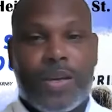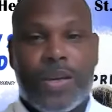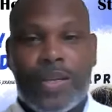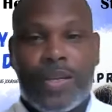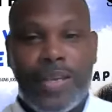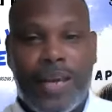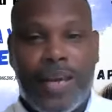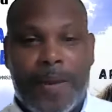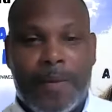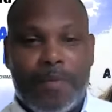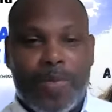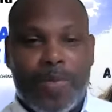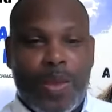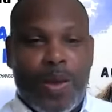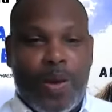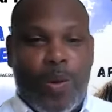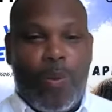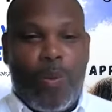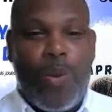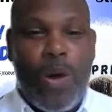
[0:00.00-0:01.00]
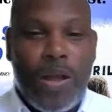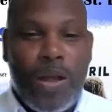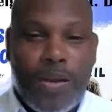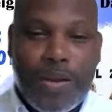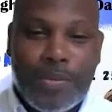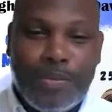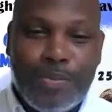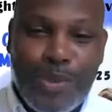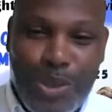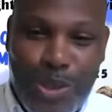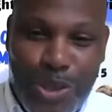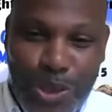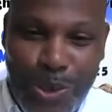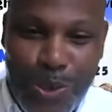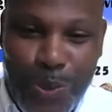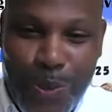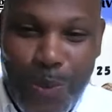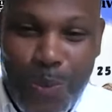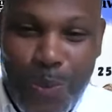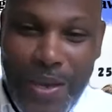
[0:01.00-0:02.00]
Good day. Welcome
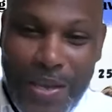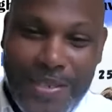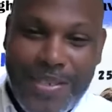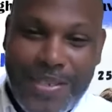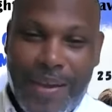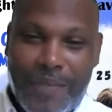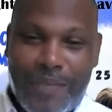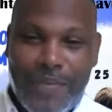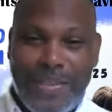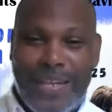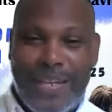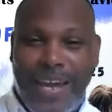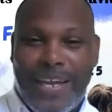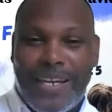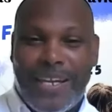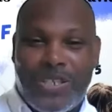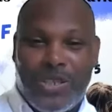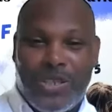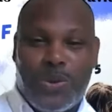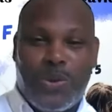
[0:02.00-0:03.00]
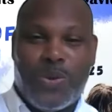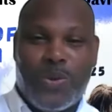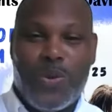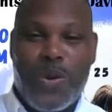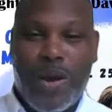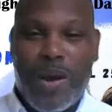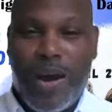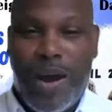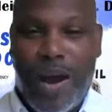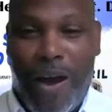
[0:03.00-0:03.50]
to week seven, day two